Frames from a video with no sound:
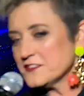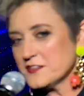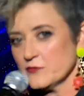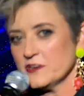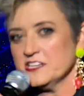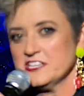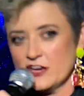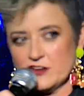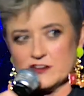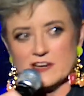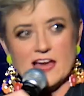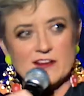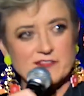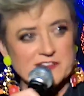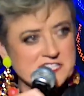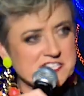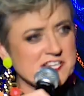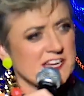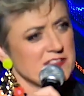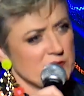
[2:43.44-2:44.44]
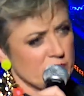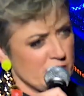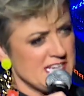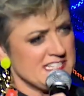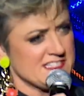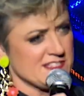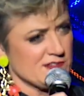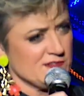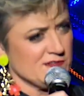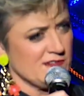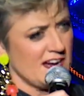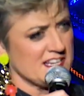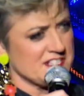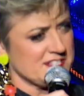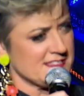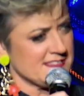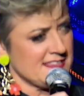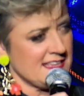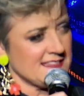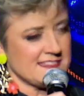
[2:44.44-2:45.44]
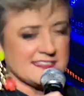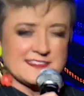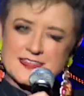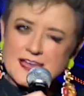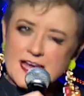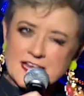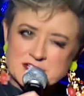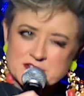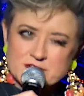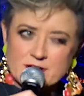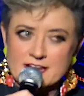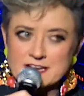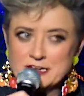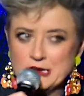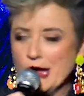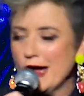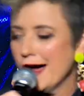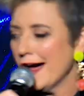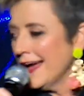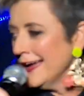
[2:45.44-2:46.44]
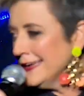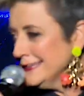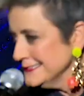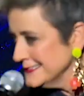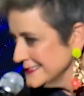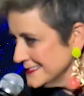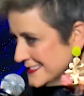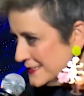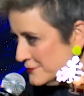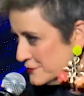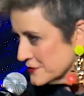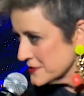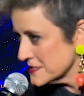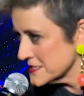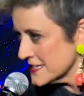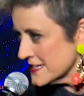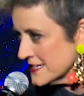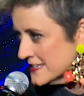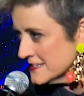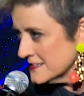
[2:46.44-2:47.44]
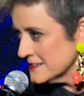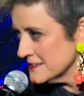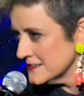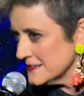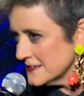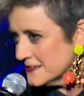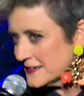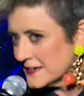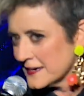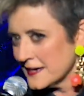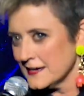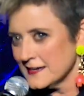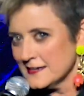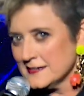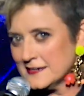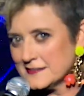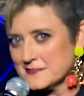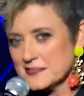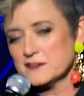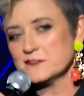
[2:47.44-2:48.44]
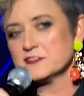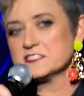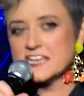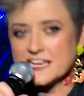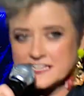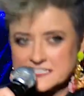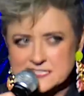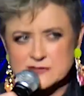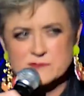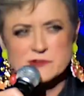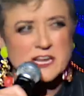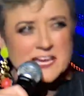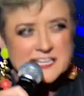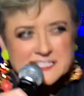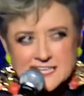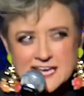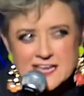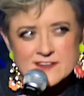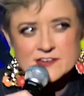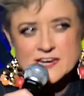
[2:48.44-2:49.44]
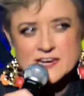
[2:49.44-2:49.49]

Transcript: that we don't love each other, we do. I just think to the untrained eye, you wouldn't see it, okay? I think it would take someone like David